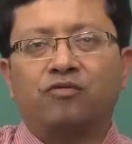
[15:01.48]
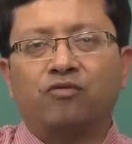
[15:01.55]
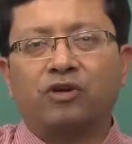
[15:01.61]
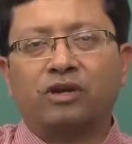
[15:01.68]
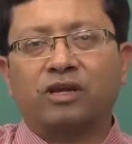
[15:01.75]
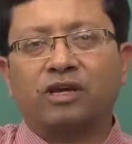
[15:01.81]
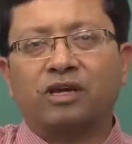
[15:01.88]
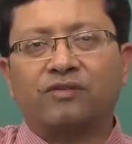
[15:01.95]

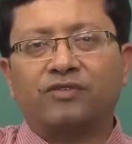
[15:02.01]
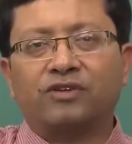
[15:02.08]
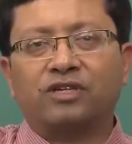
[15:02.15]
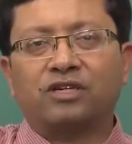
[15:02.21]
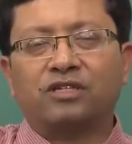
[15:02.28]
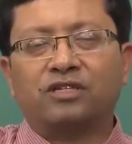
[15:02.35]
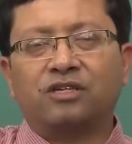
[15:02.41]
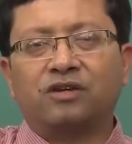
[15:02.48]
working
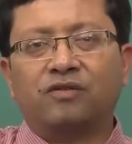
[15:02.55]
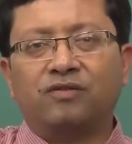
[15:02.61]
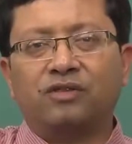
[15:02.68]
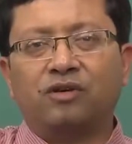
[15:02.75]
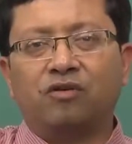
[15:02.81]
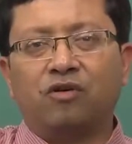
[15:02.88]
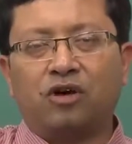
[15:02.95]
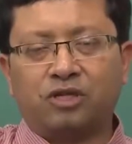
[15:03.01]
efficiency of
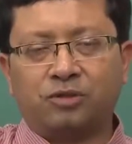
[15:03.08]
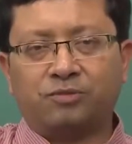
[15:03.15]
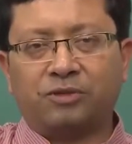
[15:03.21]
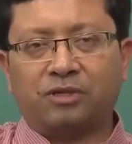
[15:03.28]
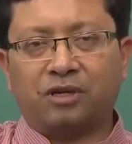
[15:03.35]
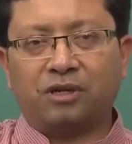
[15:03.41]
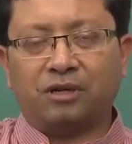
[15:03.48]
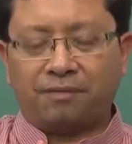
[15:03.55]
the
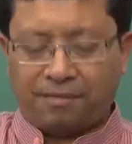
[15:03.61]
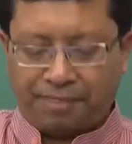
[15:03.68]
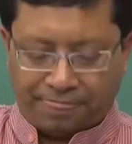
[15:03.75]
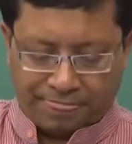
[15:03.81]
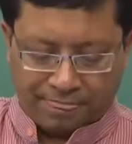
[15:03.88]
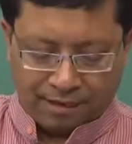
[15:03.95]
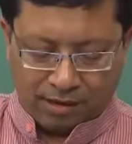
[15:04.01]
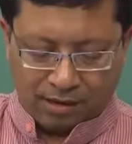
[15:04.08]
hospital.
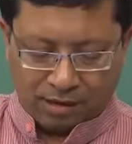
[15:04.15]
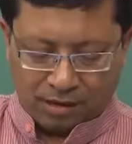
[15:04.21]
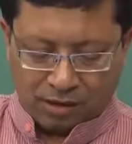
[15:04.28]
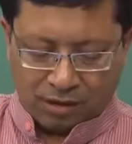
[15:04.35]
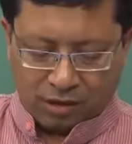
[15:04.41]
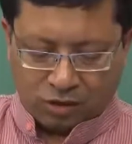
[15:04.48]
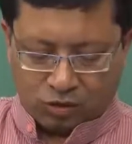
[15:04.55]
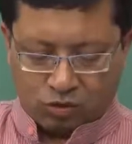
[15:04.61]

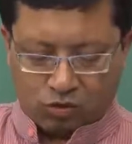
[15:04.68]
So,